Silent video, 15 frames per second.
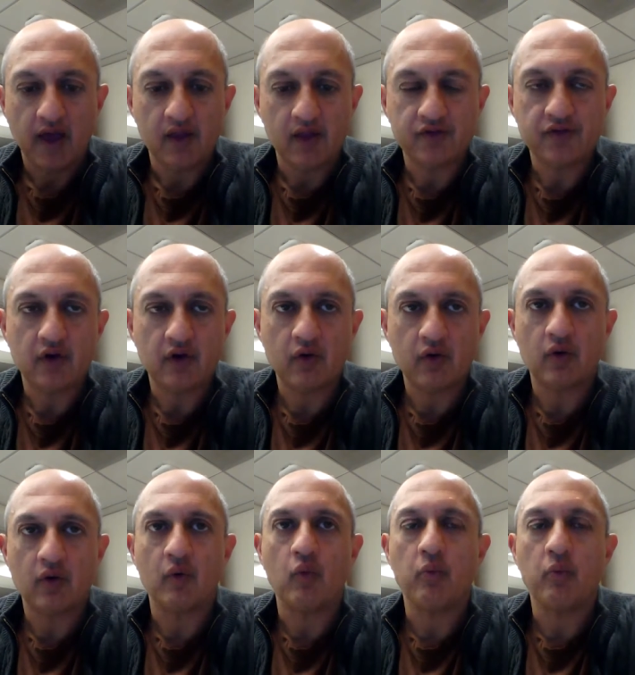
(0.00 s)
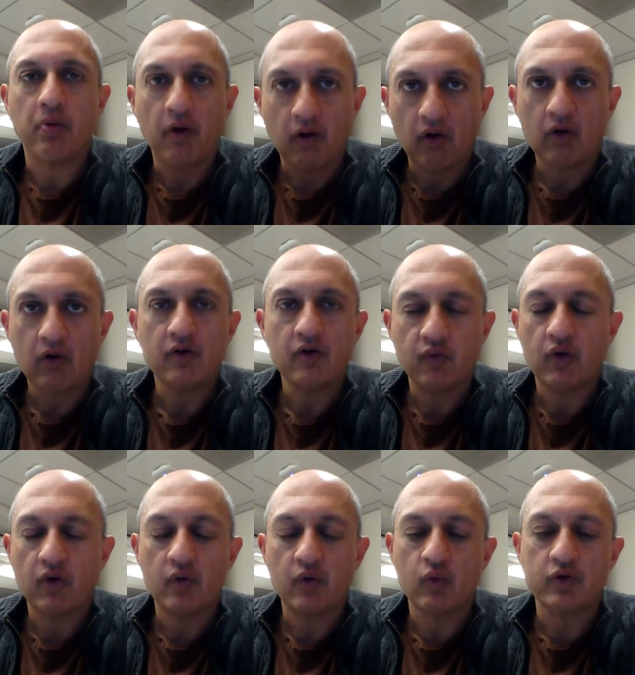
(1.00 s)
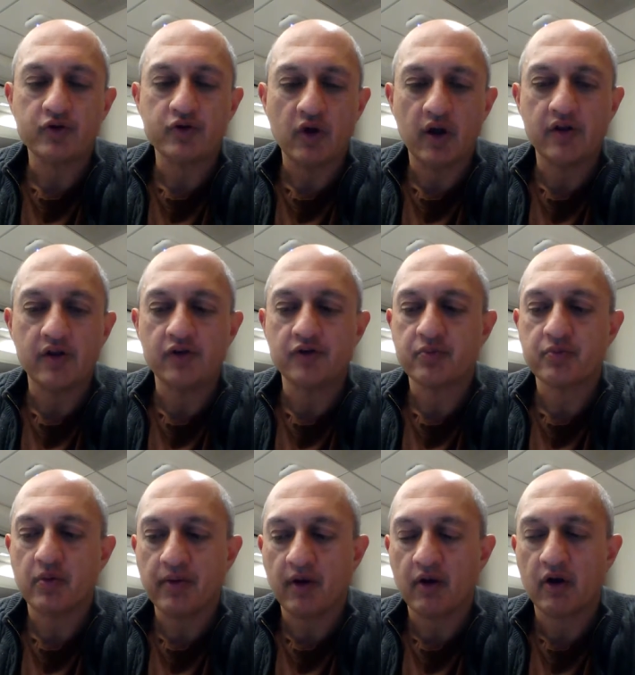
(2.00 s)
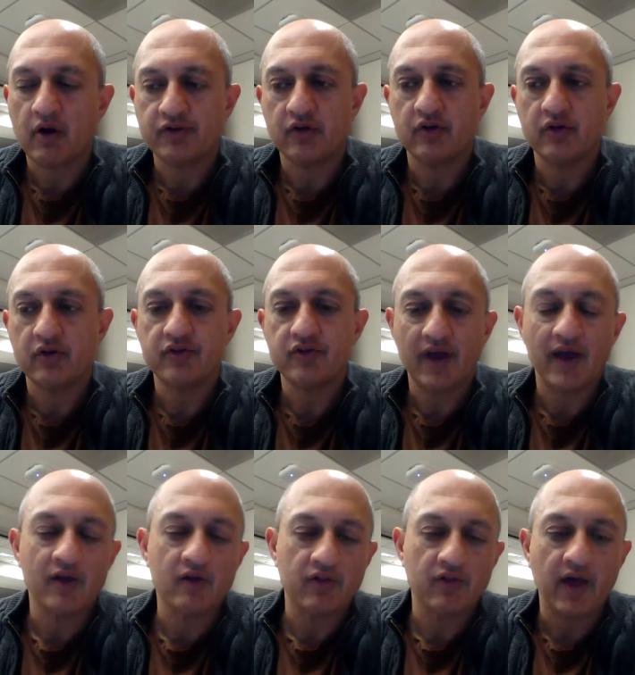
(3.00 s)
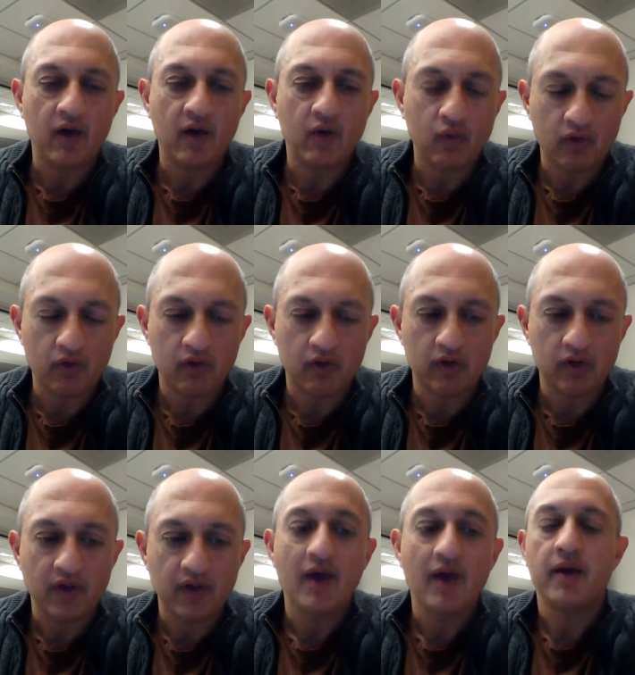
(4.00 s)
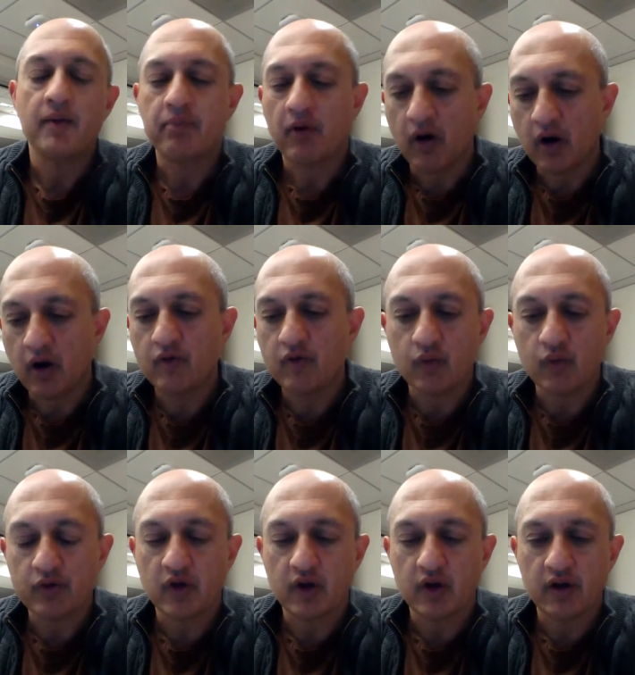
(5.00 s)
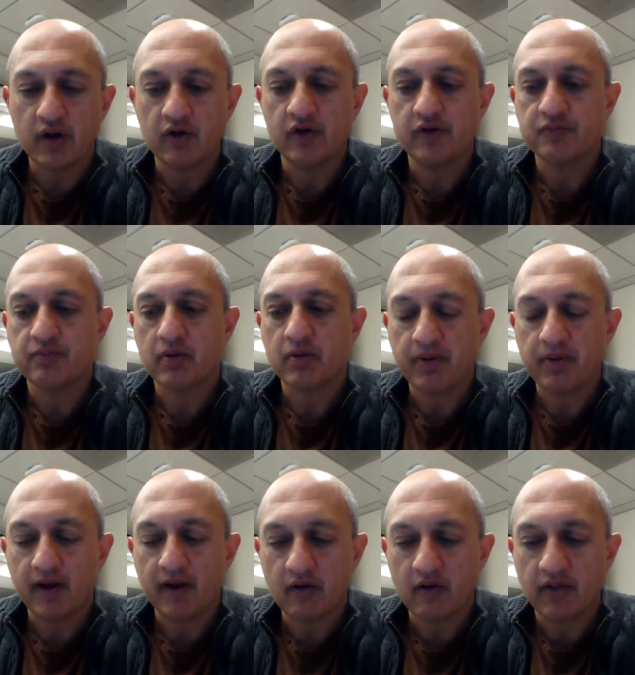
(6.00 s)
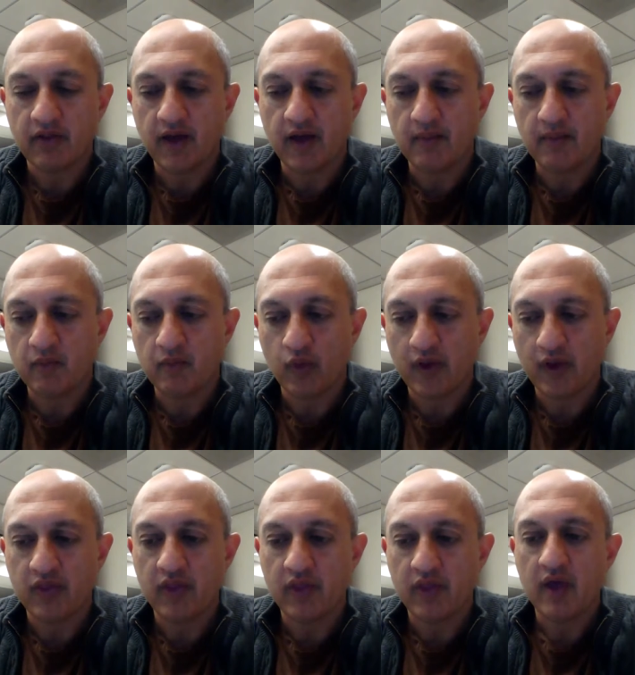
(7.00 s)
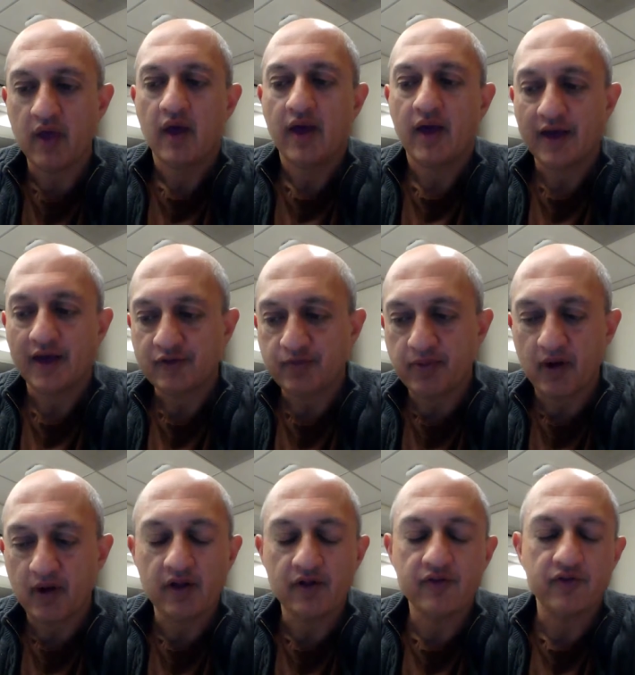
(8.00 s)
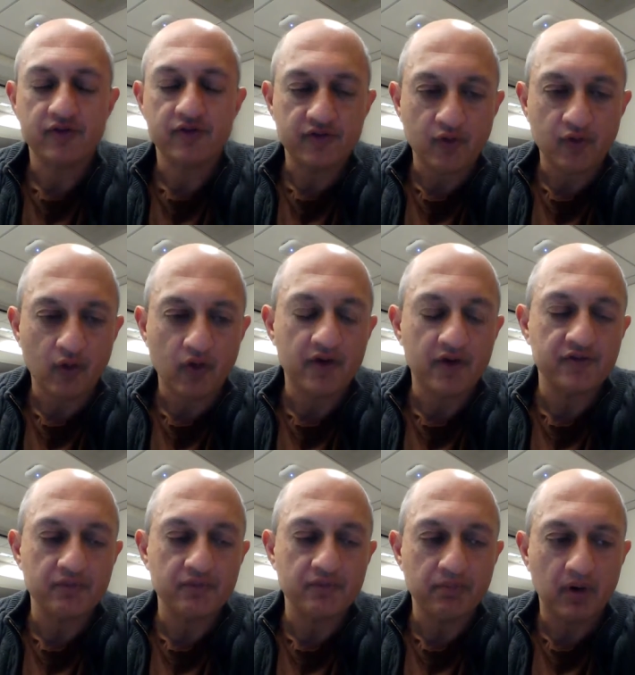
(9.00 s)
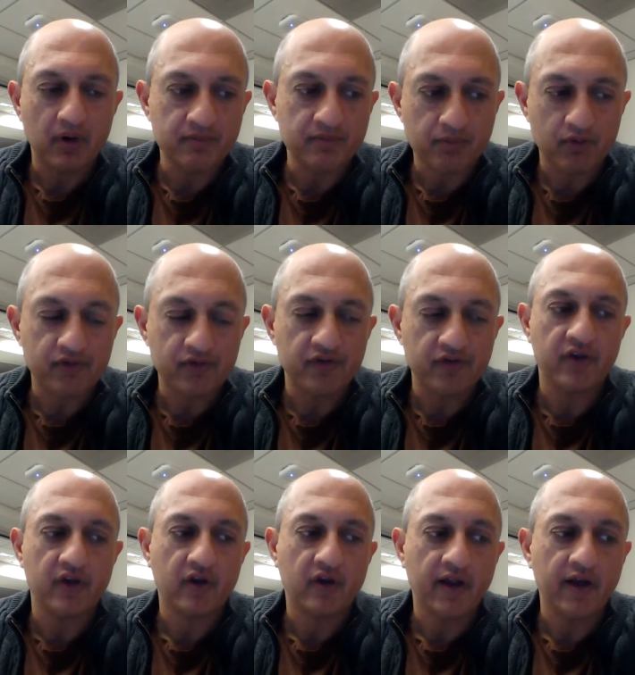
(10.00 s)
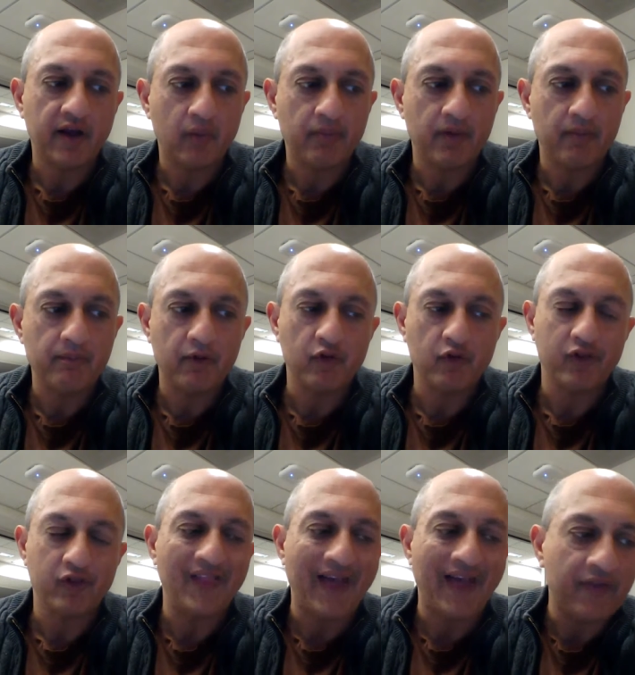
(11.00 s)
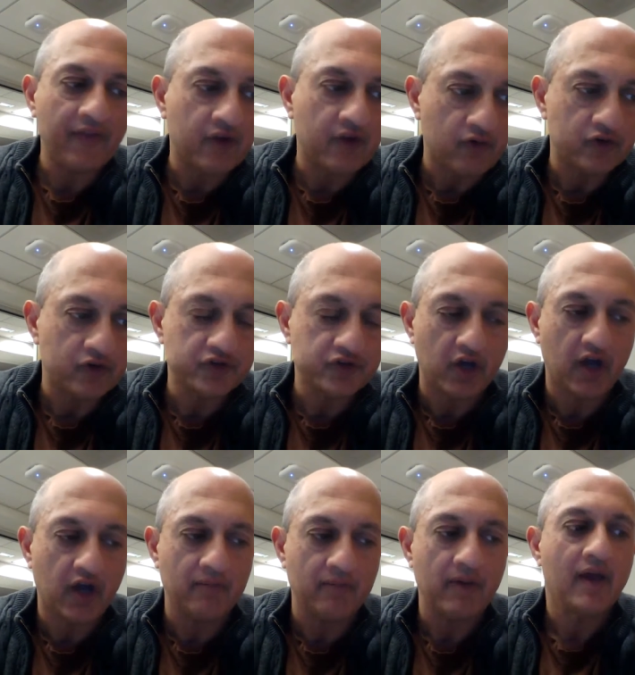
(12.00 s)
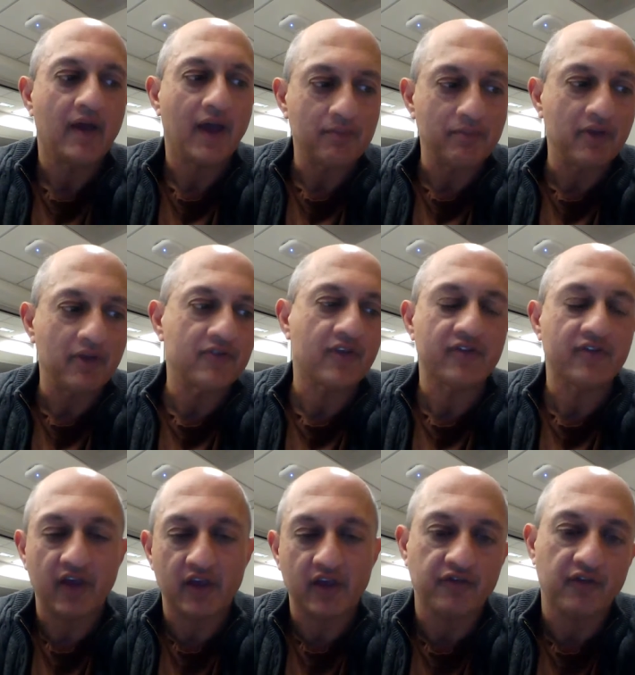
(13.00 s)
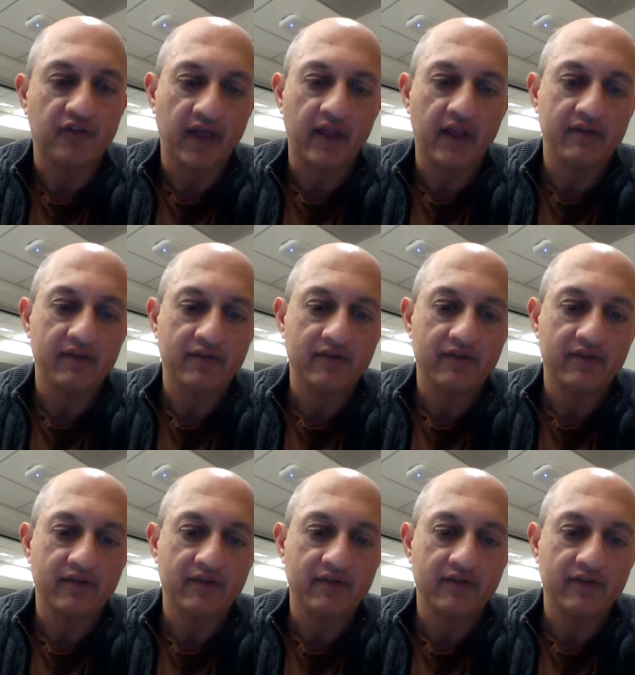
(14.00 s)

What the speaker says: And so part of what we're trying to do is prepare our students to enter that world. And part of what we're trying to do is prepare them with experiences and stories and bumps and bruises that are going to help them both land their first job and be successful at it.